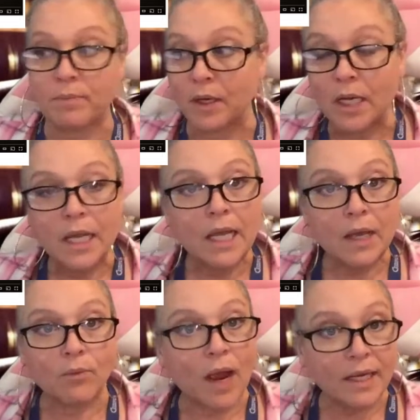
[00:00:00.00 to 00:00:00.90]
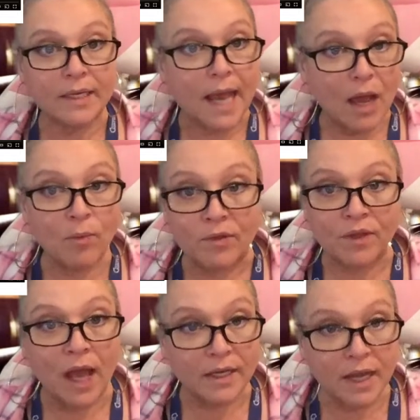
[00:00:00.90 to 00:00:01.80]
But right now we've
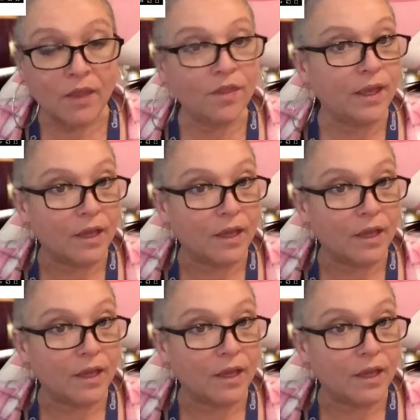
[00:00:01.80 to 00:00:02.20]
got nothing.